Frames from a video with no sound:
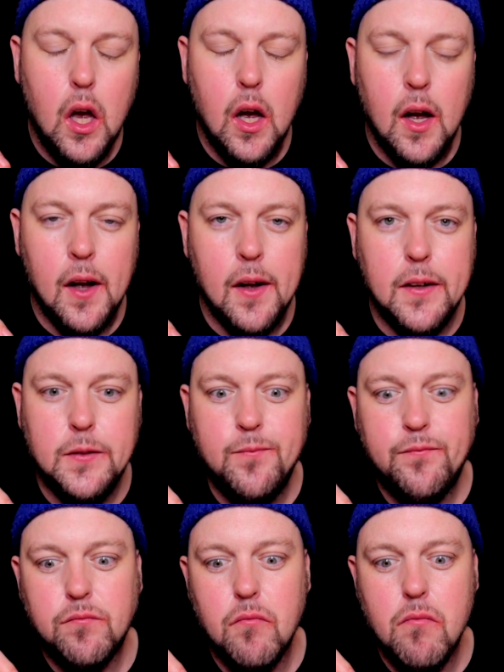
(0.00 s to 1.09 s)
uh,
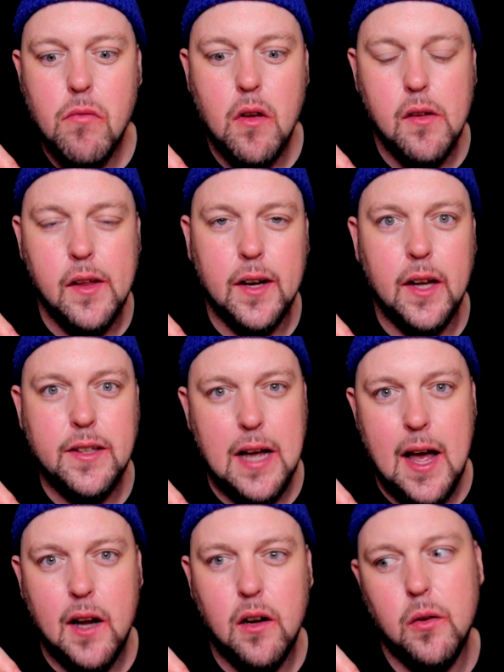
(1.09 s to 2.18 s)
like
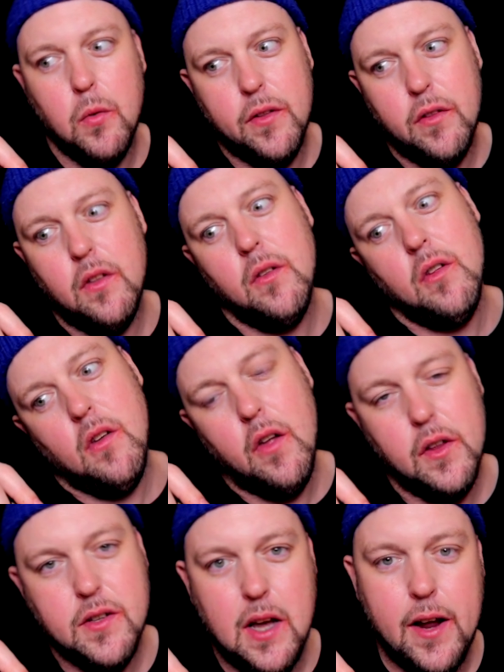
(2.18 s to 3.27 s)
attack with on
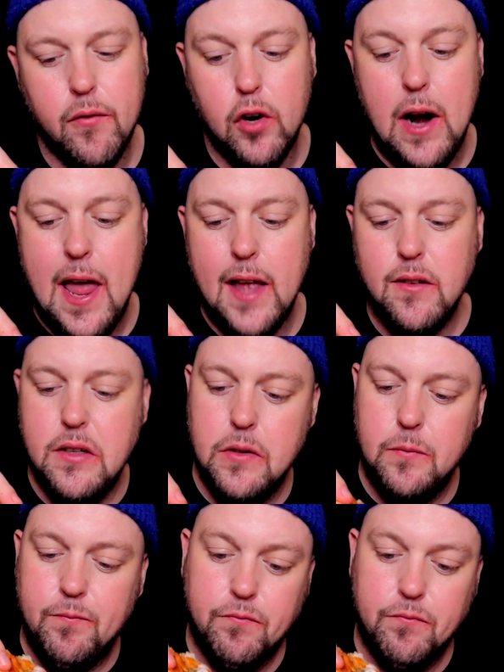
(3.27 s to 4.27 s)
the side of her aunts.